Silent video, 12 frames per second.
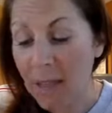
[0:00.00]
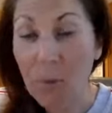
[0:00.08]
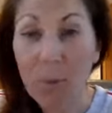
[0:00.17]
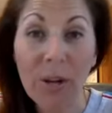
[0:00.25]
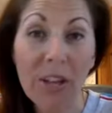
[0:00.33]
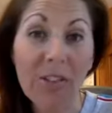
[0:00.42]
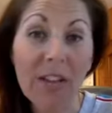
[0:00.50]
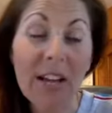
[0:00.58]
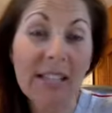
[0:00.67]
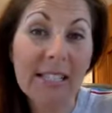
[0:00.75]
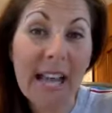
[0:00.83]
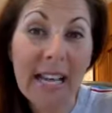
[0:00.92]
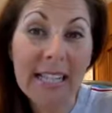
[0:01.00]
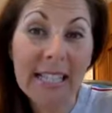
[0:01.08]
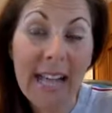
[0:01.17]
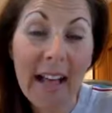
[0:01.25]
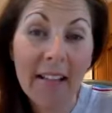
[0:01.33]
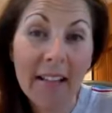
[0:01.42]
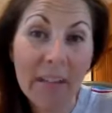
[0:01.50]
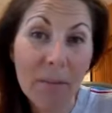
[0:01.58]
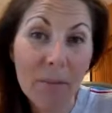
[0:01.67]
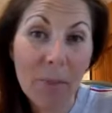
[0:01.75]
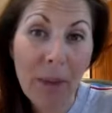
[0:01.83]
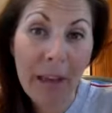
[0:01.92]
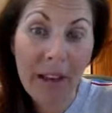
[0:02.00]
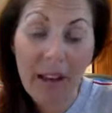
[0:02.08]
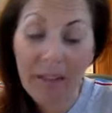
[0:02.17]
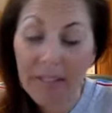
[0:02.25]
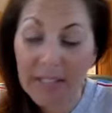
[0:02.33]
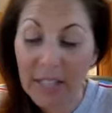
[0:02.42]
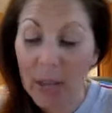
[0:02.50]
with a side salad and bread, obviously.